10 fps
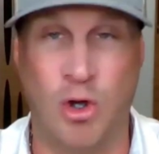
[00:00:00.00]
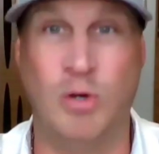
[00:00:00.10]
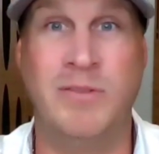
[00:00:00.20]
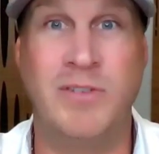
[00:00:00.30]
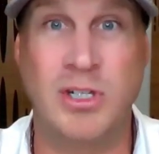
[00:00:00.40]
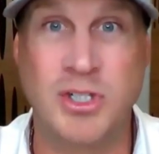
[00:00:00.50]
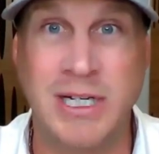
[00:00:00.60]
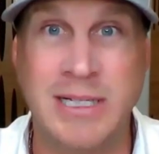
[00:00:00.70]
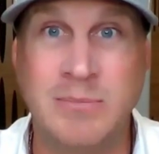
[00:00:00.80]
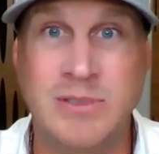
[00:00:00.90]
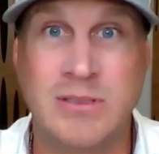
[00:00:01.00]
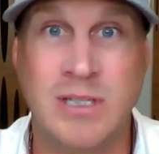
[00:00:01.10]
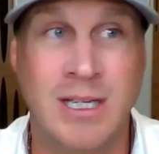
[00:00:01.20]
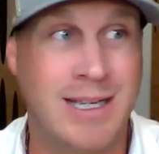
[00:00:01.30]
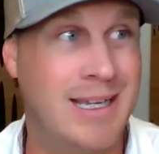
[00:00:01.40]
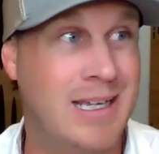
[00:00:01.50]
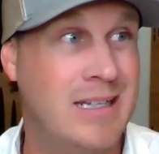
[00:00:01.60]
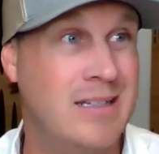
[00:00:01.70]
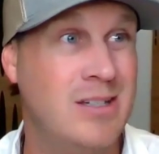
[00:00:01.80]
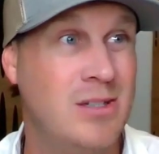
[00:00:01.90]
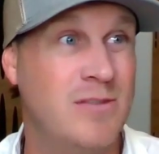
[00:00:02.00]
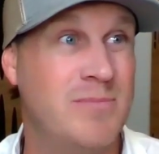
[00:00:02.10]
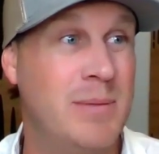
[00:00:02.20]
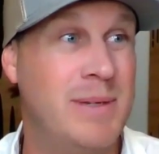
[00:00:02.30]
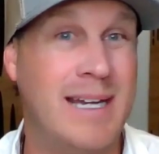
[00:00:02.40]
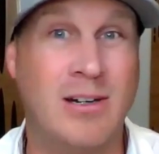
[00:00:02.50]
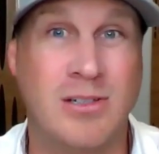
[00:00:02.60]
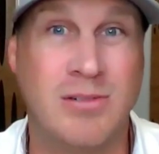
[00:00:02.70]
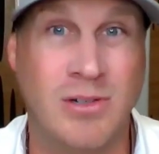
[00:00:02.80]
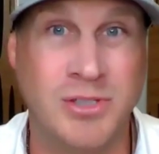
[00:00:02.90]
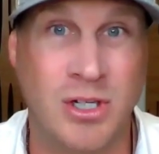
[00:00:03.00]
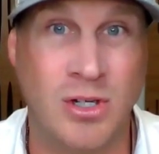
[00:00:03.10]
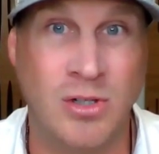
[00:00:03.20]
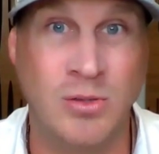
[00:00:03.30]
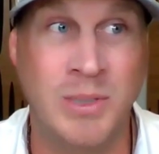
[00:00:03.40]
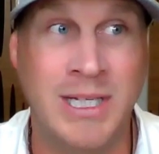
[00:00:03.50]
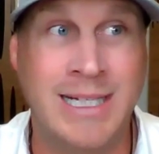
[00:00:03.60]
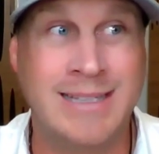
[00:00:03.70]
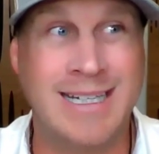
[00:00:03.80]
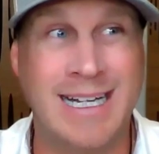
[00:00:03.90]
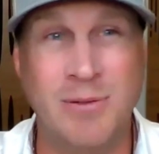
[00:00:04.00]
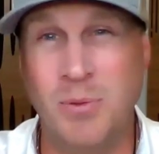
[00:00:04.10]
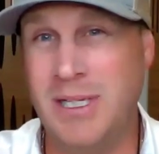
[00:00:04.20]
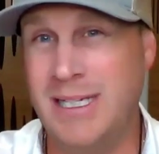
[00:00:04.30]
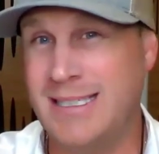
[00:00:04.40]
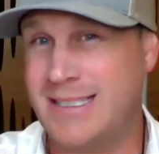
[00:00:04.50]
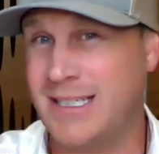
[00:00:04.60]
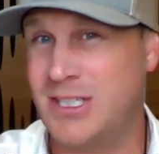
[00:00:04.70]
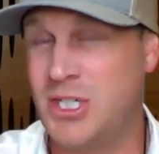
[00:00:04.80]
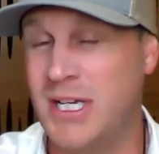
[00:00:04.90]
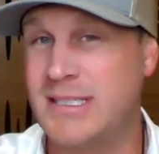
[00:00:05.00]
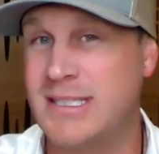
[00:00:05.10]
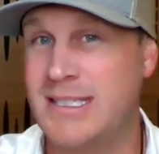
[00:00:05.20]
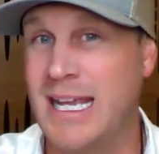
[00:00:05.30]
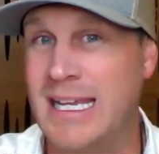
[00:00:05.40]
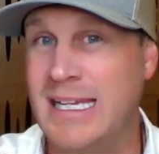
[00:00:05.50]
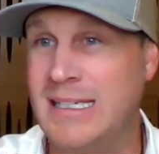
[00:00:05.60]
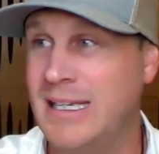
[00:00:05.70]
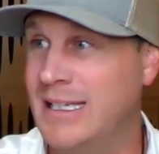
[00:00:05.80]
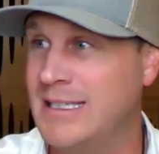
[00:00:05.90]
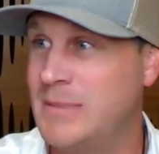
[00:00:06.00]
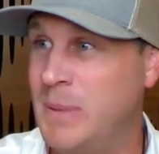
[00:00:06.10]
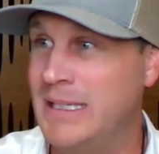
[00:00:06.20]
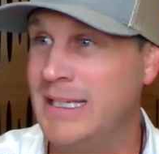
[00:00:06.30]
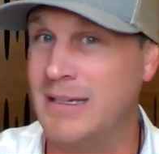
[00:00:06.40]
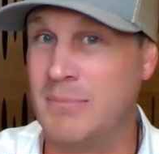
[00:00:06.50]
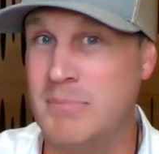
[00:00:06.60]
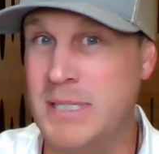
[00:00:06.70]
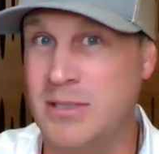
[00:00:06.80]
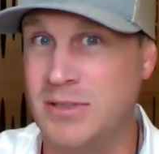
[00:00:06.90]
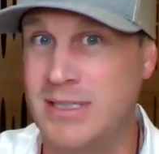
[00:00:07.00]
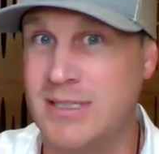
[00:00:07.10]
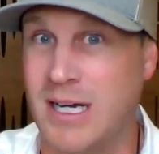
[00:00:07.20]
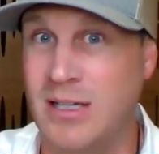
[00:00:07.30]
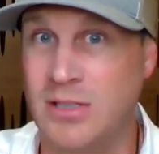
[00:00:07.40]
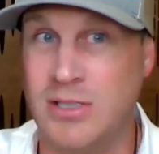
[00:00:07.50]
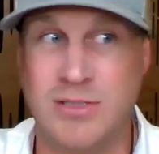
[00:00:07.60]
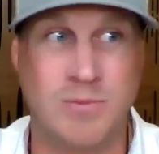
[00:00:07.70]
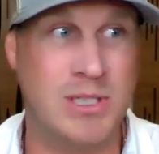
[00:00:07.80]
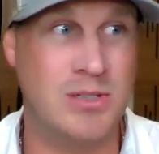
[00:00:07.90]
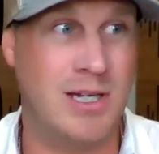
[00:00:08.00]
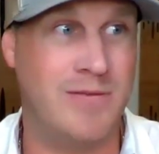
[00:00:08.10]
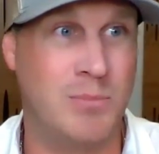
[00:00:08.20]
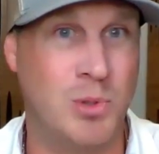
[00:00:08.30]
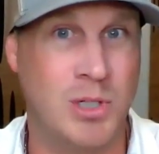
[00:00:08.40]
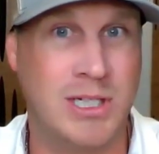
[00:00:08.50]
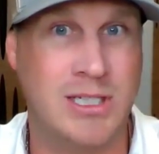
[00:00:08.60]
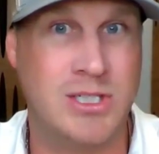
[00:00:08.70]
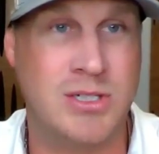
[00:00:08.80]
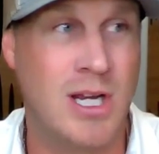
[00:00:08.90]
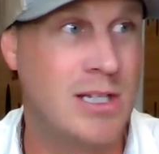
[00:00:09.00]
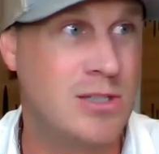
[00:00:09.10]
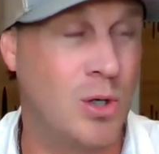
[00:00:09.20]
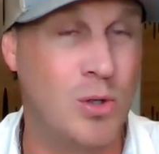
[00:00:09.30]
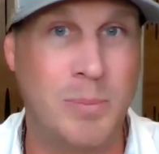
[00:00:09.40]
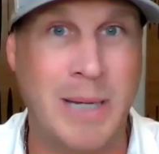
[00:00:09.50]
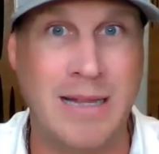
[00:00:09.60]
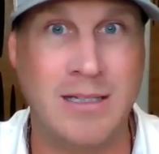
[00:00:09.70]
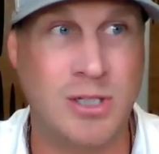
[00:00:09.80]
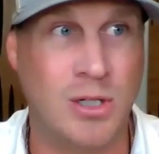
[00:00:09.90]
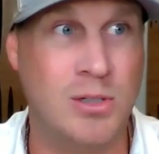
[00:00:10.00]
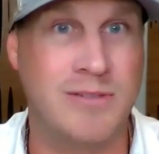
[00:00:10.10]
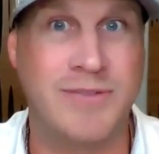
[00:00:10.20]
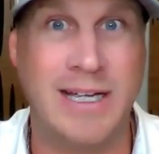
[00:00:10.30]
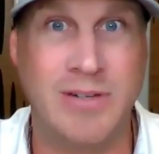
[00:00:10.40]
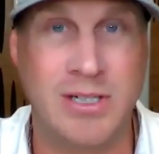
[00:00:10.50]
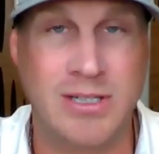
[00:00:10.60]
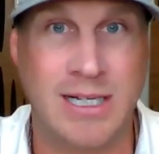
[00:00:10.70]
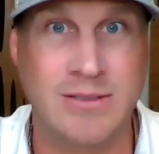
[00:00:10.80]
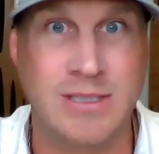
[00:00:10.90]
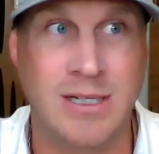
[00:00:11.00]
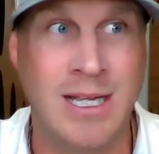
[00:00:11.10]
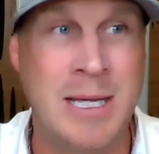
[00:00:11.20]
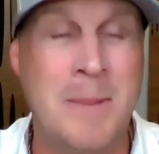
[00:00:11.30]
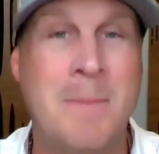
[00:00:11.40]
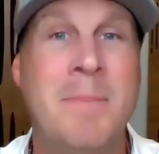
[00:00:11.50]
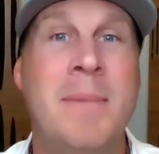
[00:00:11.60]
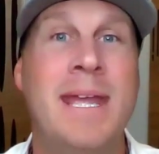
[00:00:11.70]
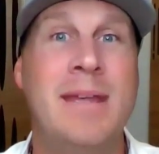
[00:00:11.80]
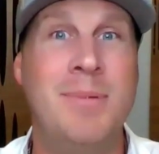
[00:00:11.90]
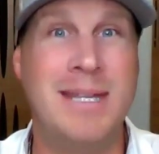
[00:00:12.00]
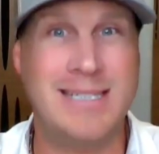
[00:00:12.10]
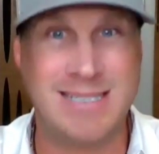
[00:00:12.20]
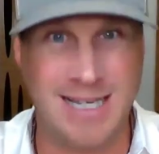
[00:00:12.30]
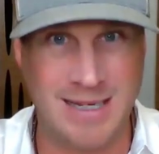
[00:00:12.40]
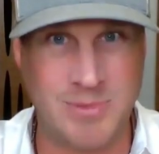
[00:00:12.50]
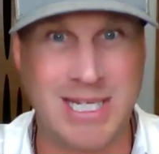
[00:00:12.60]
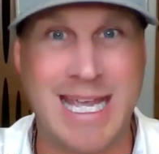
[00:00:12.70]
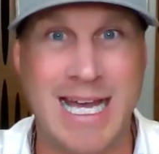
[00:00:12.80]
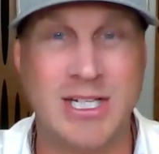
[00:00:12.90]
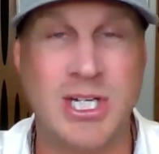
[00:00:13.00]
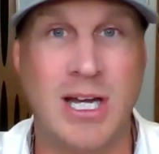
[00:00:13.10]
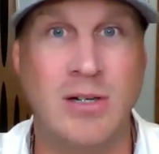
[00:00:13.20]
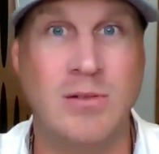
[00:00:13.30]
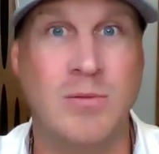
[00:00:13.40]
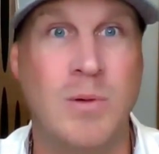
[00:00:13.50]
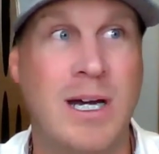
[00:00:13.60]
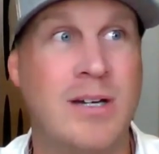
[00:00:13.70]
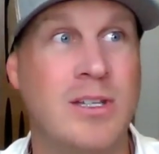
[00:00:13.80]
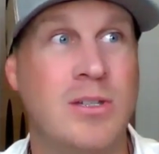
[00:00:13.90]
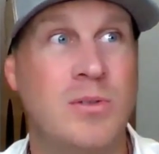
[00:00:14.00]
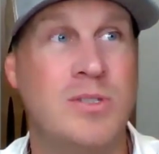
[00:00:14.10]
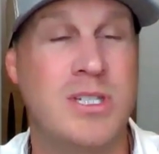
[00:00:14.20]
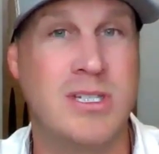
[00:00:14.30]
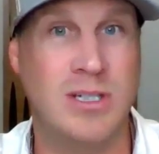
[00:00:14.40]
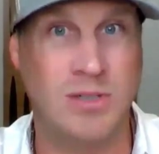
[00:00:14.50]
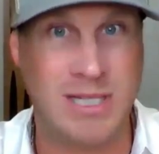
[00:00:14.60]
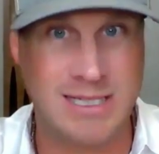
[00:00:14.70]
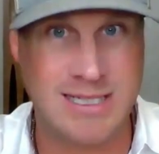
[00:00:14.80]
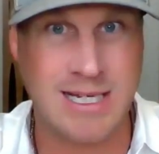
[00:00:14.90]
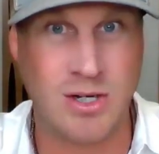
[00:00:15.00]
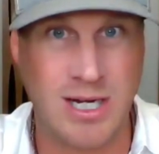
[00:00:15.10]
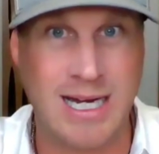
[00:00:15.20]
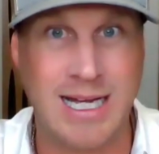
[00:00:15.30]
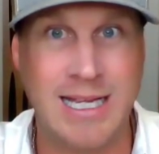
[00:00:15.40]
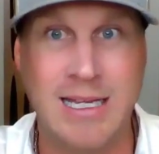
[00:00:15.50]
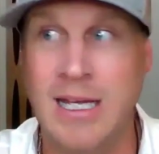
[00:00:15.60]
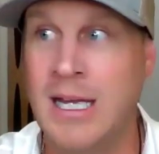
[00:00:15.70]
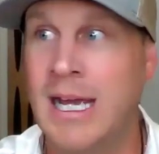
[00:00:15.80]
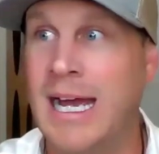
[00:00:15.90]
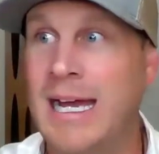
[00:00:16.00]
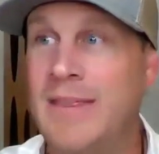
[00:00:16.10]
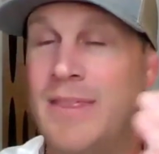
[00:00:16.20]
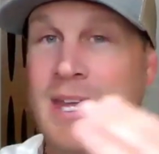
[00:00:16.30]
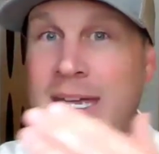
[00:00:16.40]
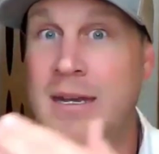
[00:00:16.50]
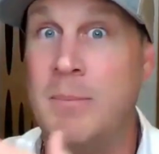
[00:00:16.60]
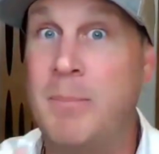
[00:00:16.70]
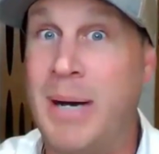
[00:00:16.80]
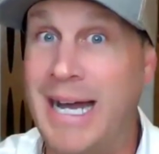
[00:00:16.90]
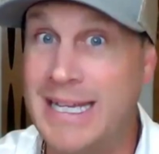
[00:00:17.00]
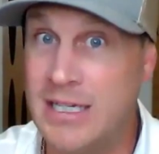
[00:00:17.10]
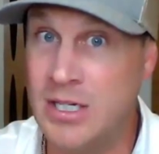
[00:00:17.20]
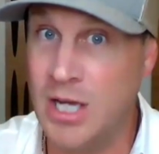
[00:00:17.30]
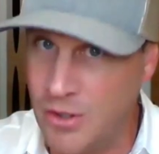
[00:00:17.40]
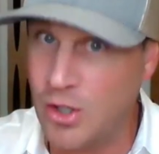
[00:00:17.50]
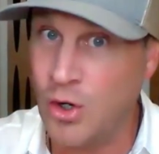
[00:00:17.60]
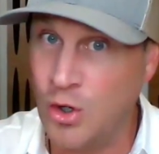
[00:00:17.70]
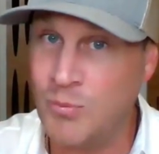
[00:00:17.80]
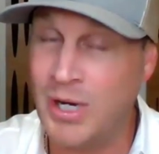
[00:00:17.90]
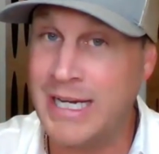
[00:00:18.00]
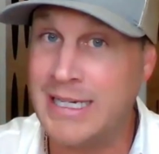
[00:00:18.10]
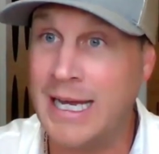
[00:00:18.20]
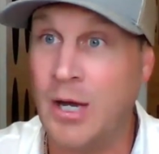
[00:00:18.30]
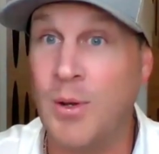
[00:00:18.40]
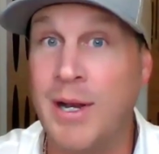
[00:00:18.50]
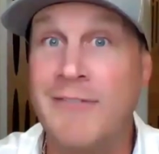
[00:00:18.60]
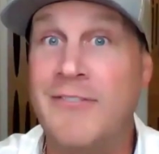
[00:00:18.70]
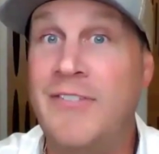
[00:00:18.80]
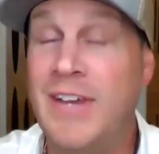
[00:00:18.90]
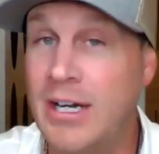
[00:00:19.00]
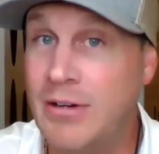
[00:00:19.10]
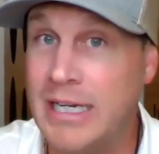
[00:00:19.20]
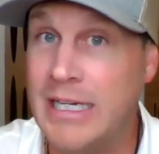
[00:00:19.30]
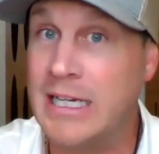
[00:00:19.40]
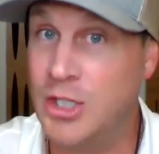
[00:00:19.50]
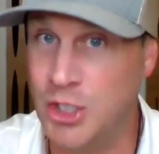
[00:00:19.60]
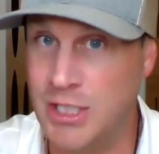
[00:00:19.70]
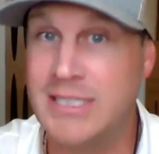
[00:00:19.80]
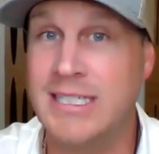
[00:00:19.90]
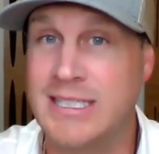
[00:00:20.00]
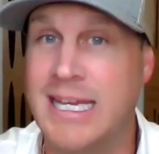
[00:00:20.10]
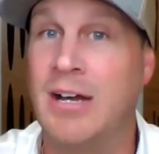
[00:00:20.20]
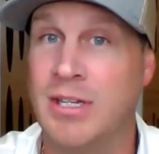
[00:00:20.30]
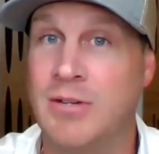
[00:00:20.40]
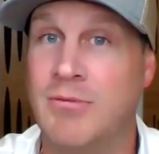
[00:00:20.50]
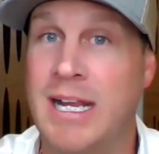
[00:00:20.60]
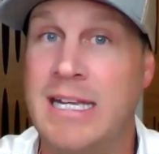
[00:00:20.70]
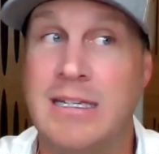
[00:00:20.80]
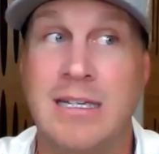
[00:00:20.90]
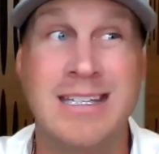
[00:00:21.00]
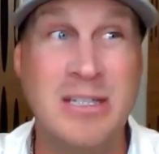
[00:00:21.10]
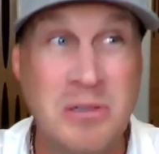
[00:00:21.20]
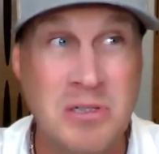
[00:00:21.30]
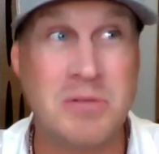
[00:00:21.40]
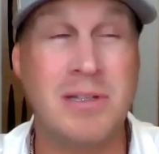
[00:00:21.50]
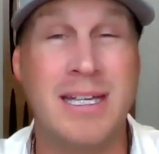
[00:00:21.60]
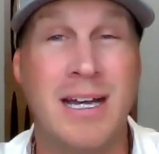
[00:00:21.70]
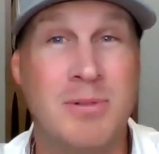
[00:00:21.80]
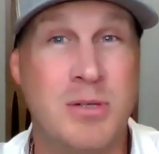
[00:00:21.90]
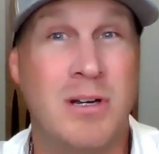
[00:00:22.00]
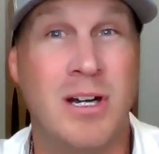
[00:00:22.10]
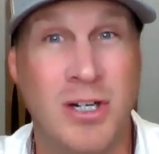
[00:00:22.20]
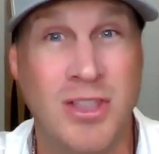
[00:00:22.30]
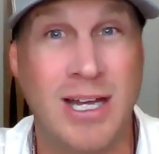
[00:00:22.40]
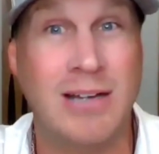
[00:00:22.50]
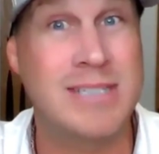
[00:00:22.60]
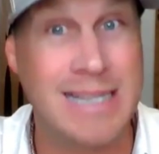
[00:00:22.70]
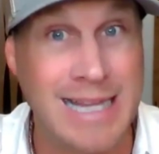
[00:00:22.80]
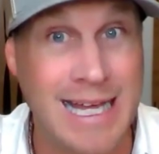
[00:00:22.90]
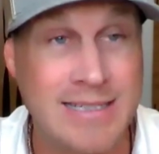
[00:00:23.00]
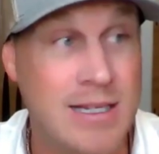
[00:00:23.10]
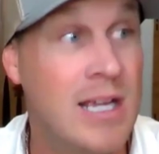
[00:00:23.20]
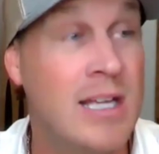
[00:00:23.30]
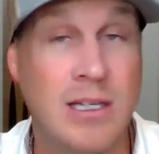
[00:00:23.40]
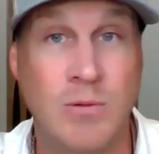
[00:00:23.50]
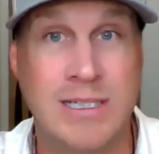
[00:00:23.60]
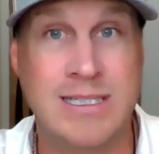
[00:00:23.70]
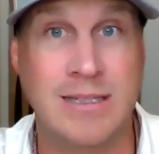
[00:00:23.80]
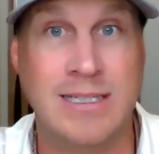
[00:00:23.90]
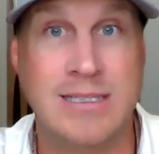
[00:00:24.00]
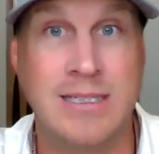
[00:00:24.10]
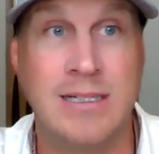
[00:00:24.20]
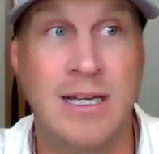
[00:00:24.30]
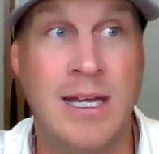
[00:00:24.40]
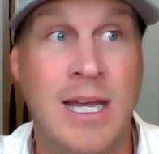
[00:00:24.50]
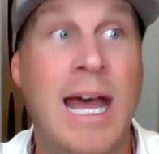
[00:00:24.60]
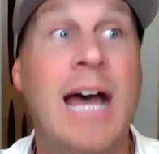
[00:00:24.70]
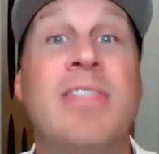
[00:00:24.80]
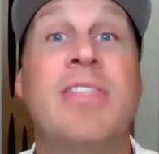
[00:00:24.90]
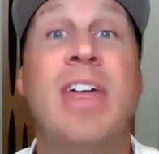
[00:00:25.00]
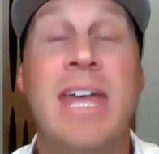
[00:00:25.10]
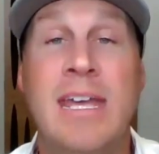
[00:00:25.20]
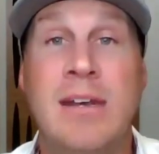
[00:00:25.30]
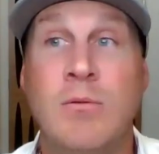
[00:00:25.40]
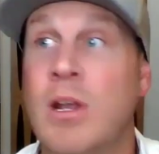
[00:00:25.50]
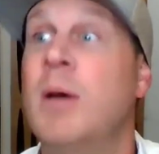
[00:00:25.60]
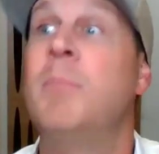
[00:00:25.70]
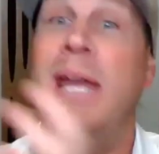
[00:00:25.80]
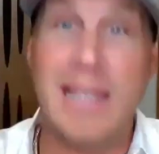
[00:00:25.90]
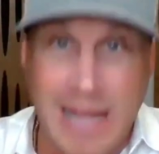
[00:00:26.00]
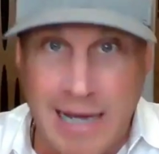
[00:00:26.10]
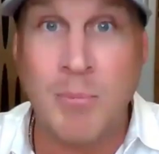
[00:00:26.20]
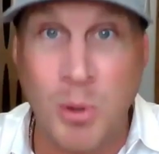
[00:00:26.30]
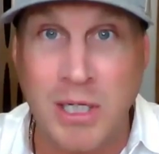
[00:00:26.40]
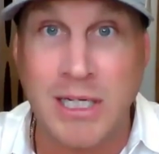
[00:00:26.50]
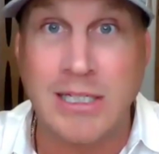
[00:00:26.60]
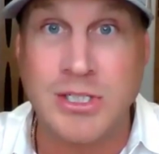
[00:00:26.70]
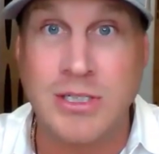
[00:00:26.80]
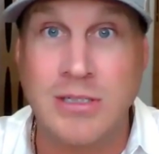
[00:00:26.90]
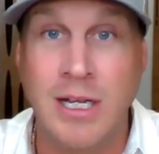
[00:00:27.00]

home of your dreams and you've maybe outgrown your home, then I wouldn't suggest staying and spending $1 million when you have a mortgage total balance owed of $500,000. Maybe it's time to cash out while you still can sell high, and then buy another home right now at a very good discounted rate, usually up to $100,000 less than what's listed, and then pay that mortgage.